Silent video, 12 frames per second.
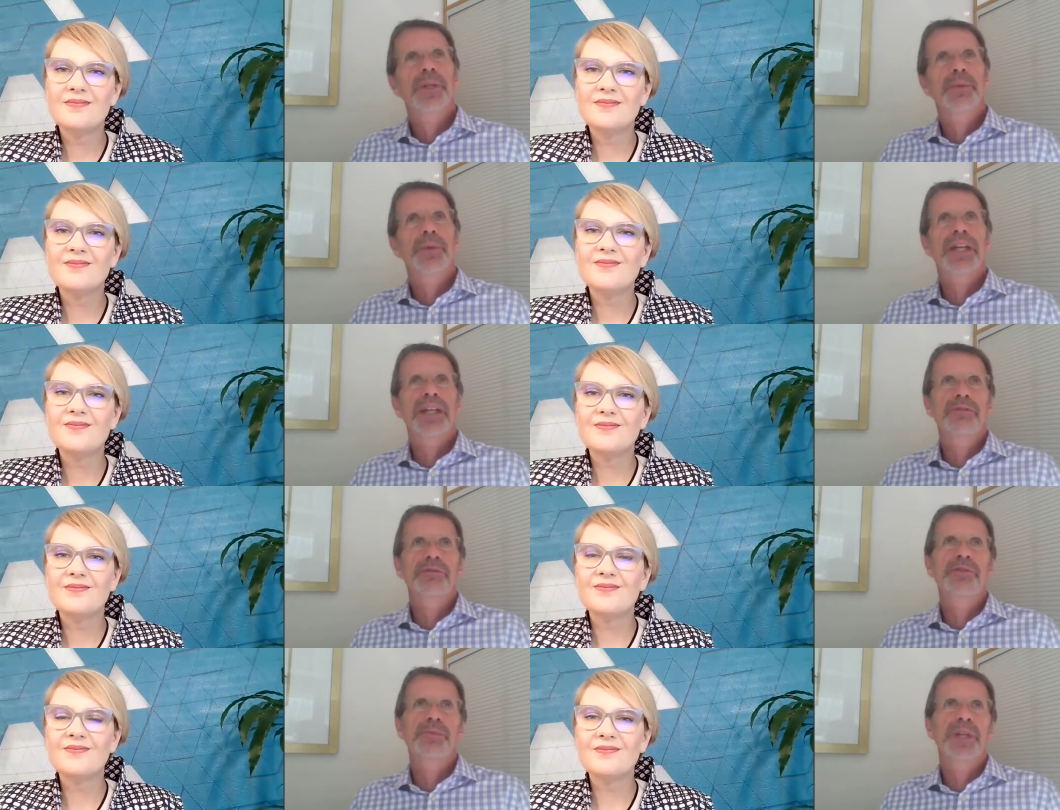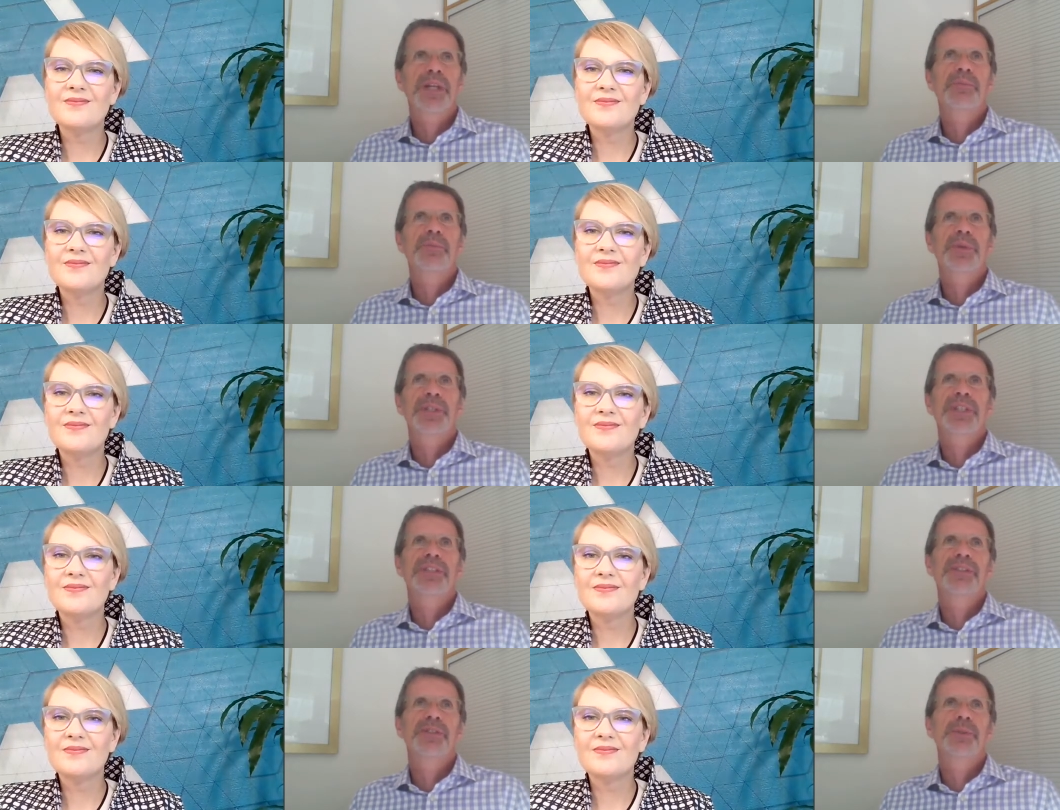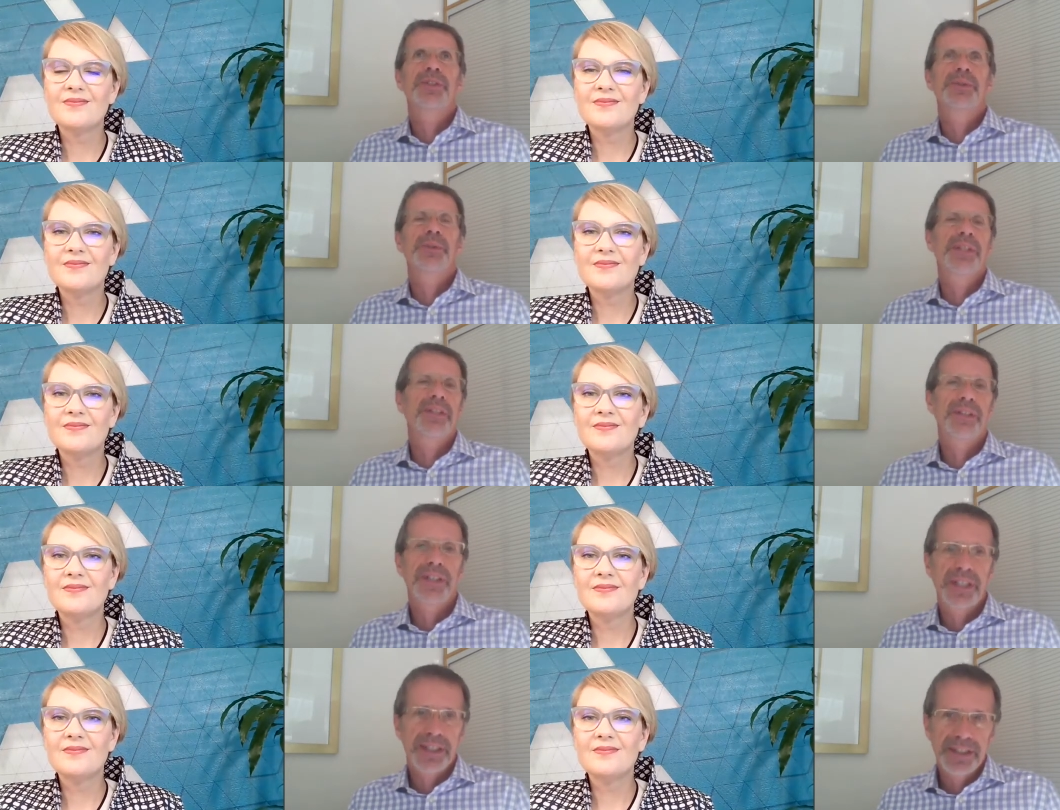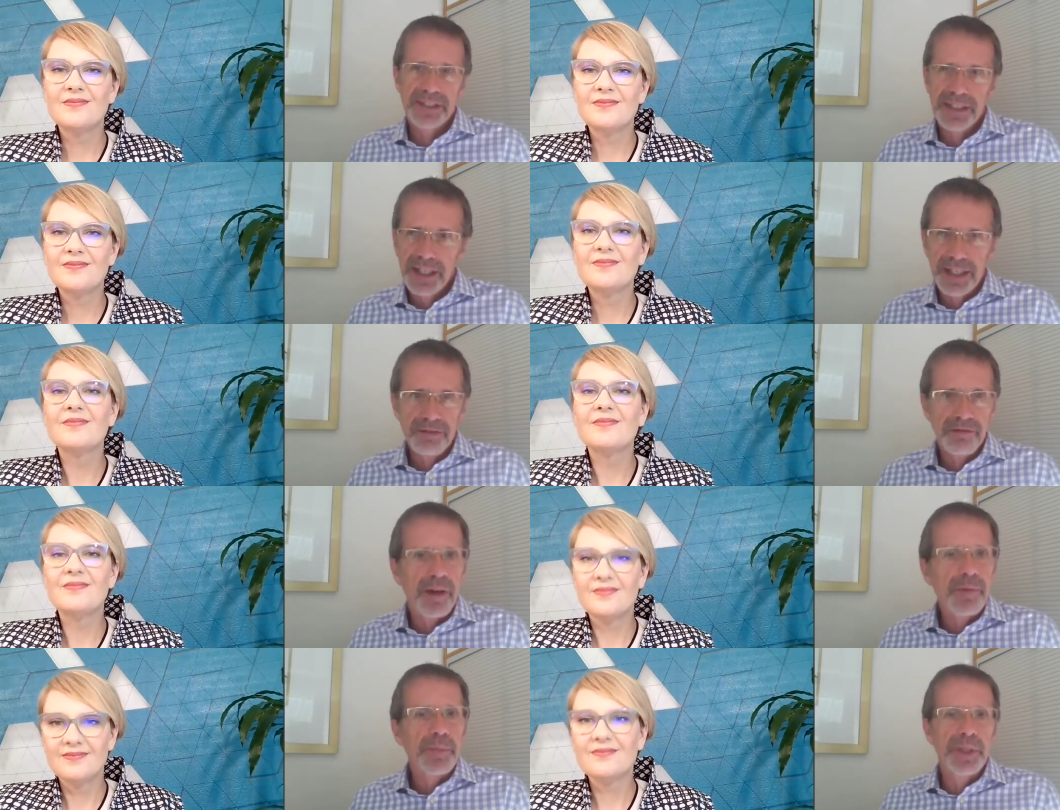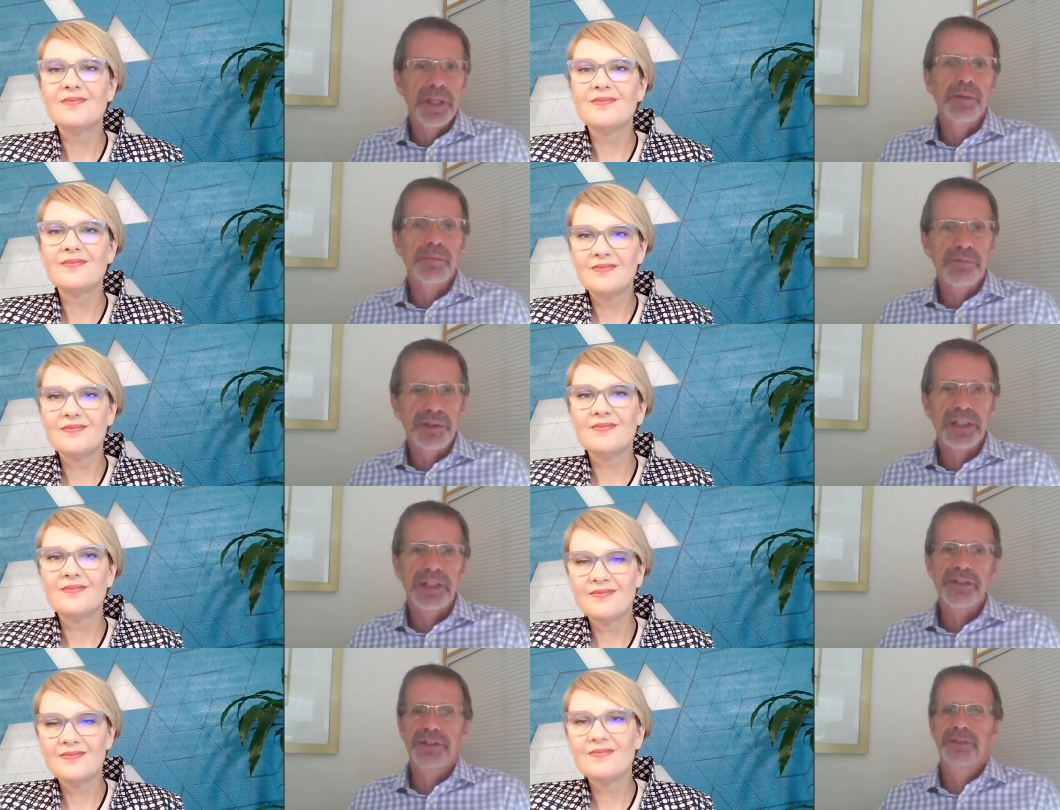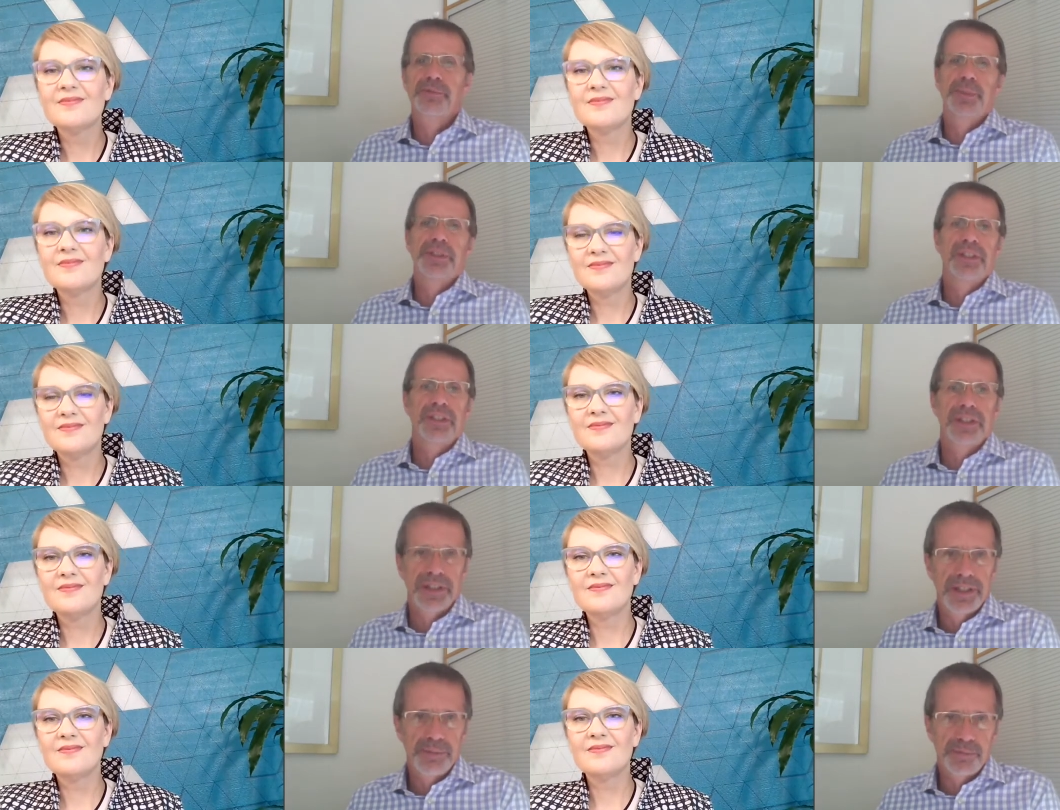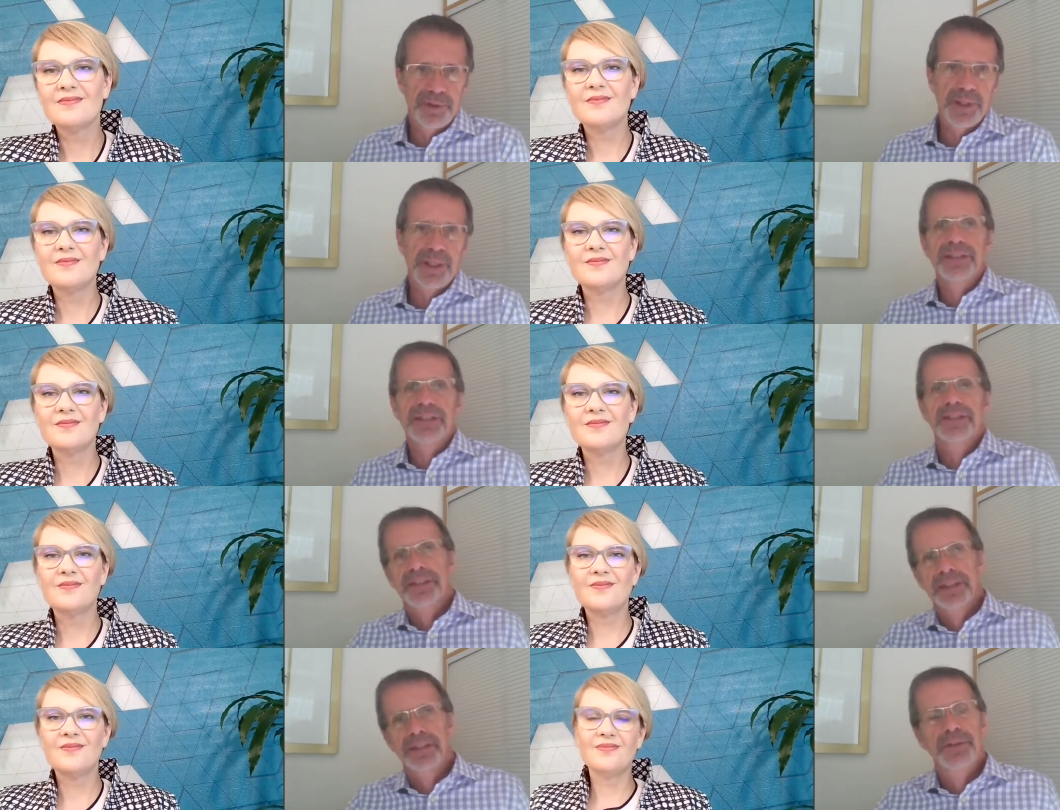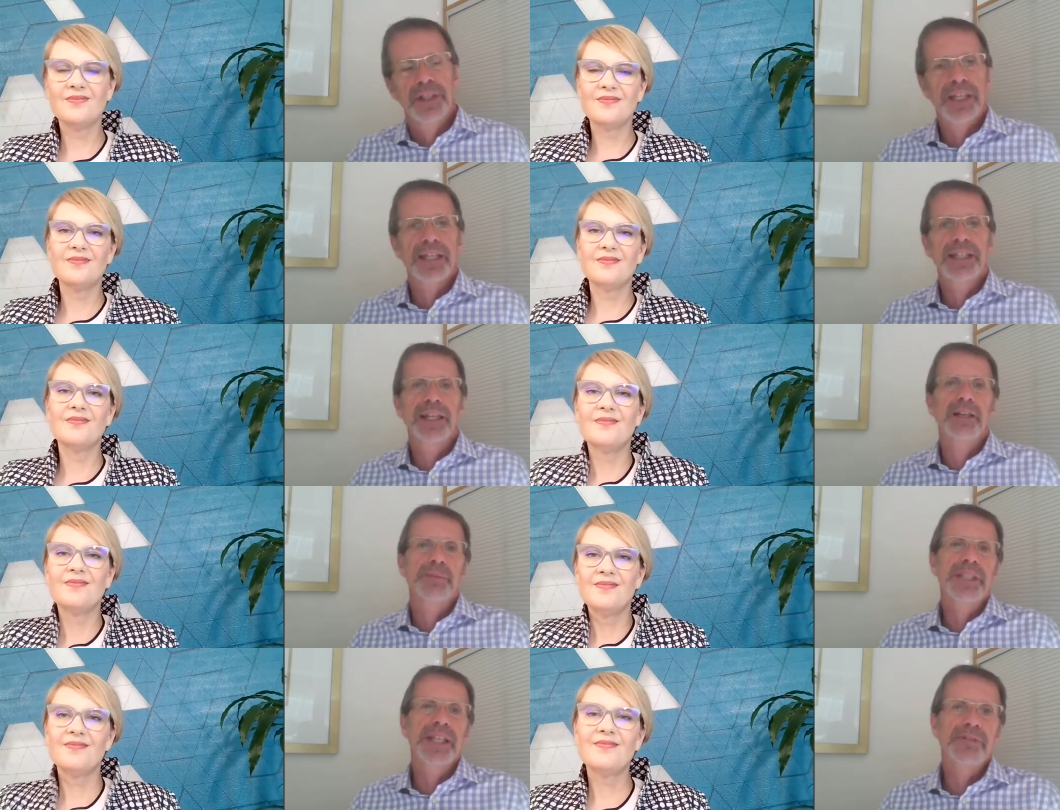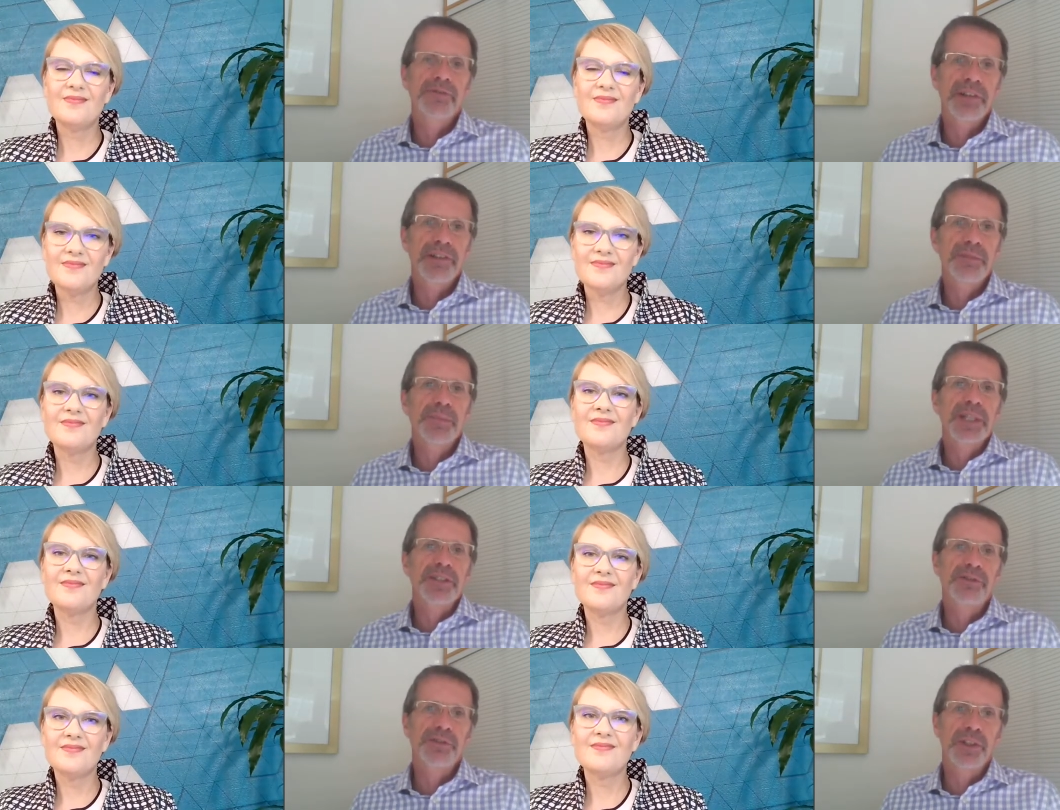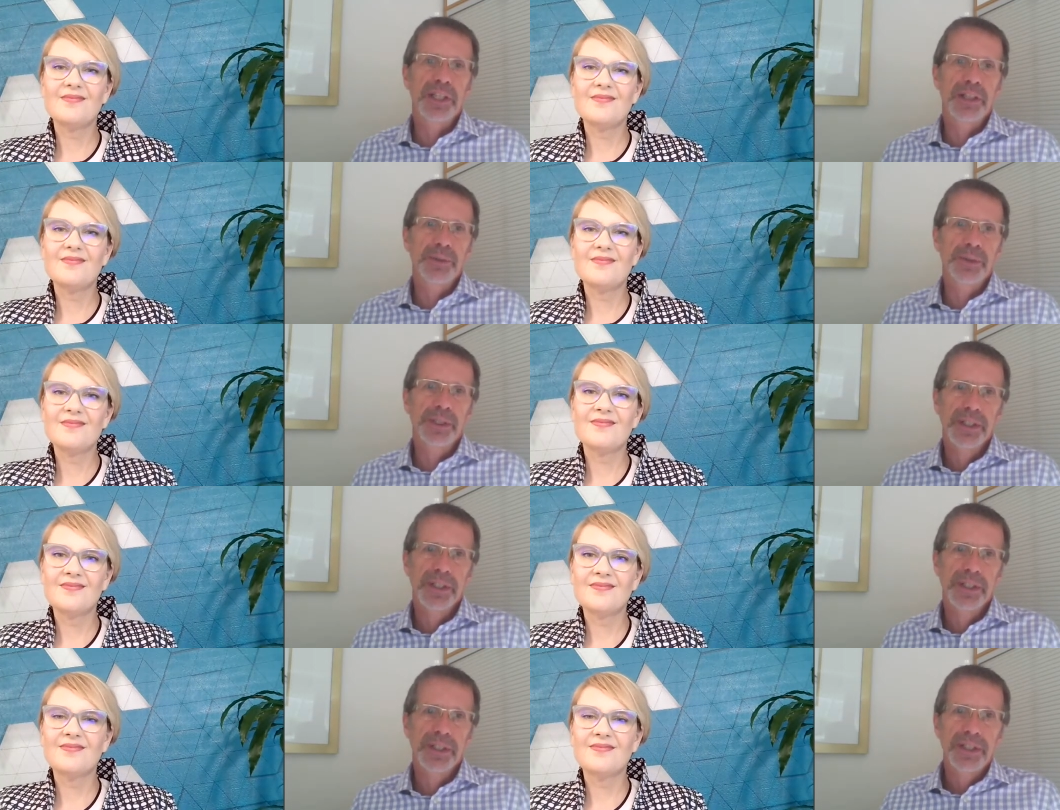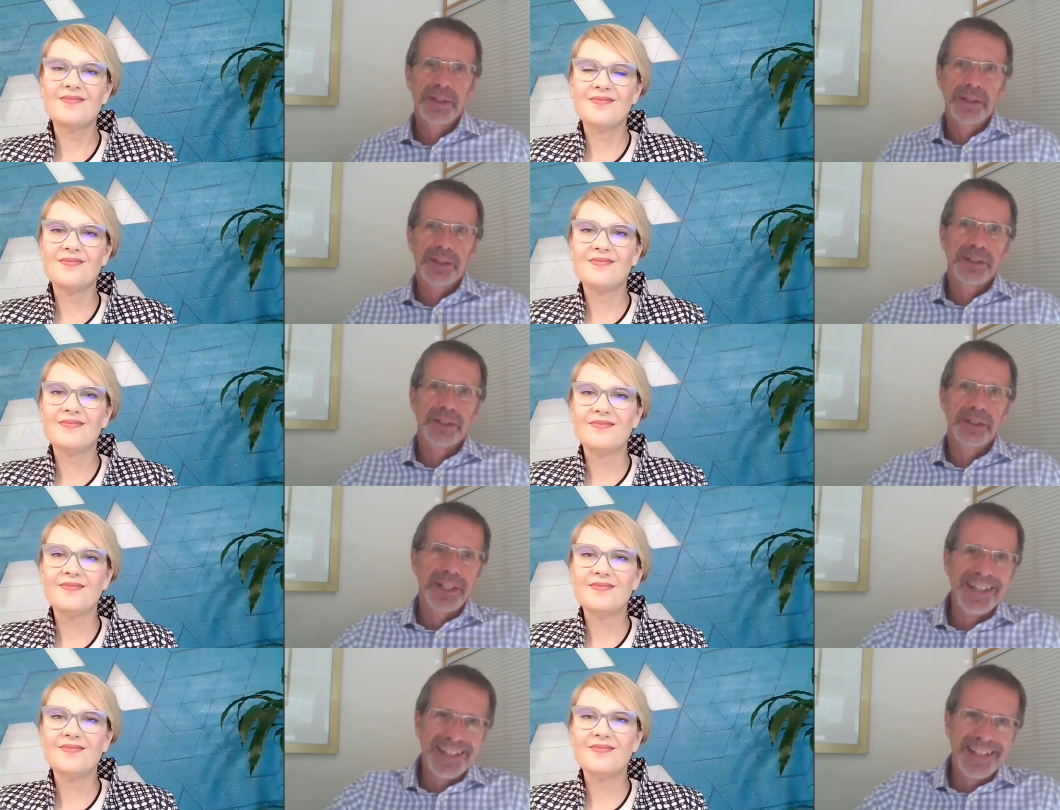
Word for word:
Speaker 1: we were getting from companies that were doing things like ramping up production of particular products and stuff like that. Yeah, I mean that very much followed the